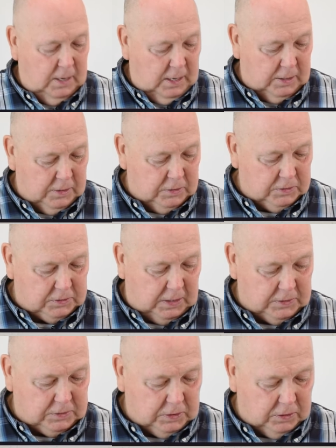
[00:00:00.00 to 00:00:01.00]
And in this
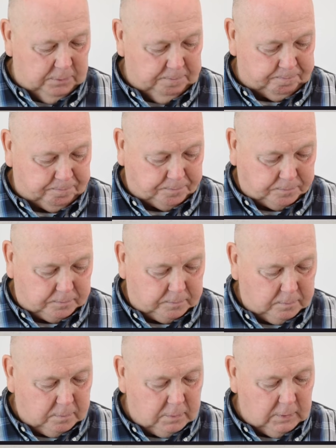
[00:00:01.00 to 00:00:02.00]
case here,
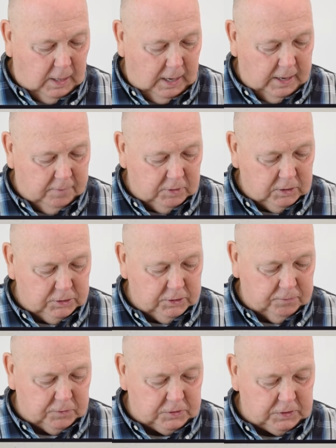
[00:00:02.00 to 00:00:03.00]
I have a little different